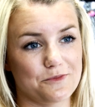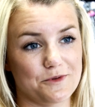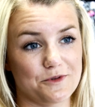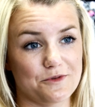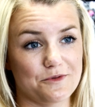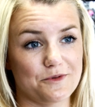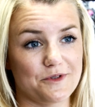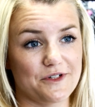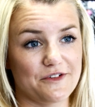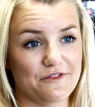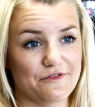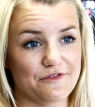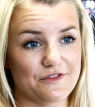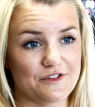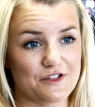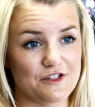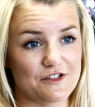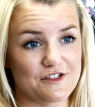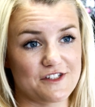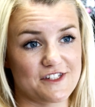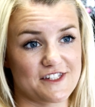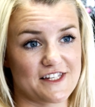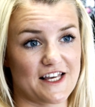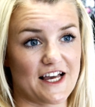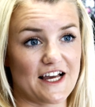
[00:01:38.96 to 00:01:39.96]
come up with new
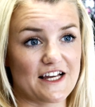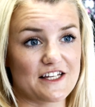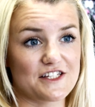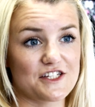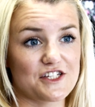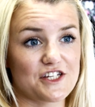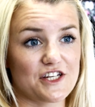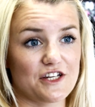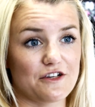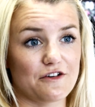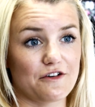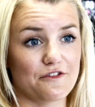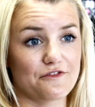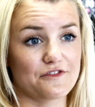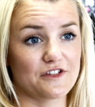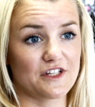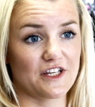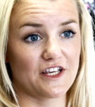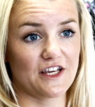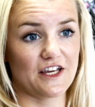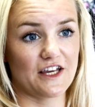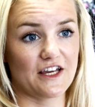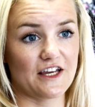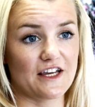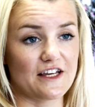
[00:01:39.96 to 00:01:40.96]
designs year after
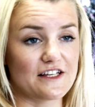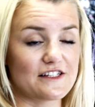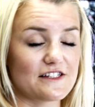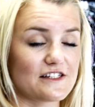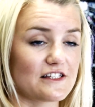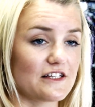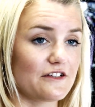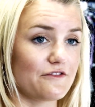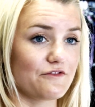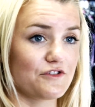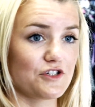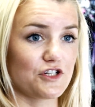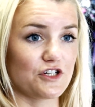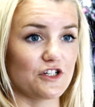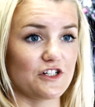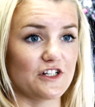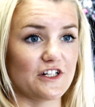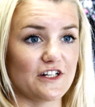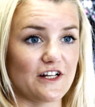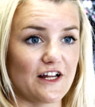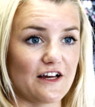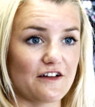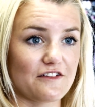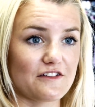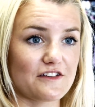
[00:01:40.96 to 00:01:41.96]
year instead of
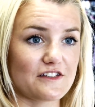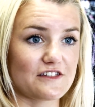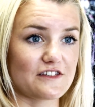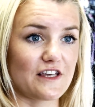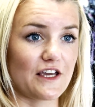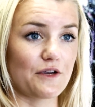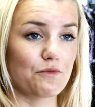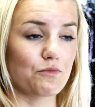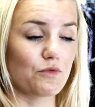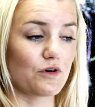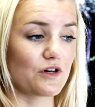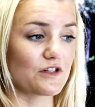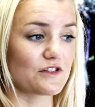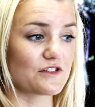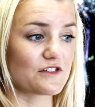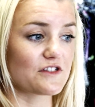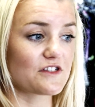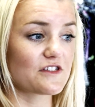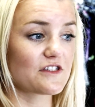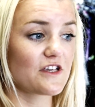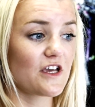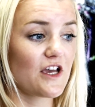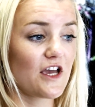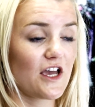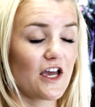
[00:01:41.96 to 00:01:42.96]
churning out the same
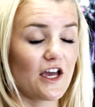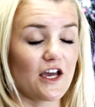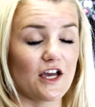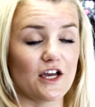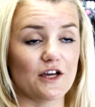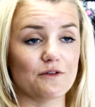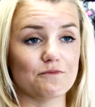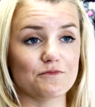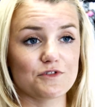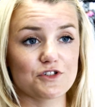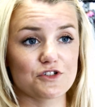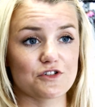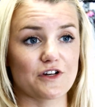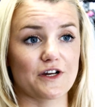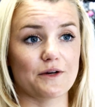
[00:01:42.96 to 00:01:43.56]
ones, um, to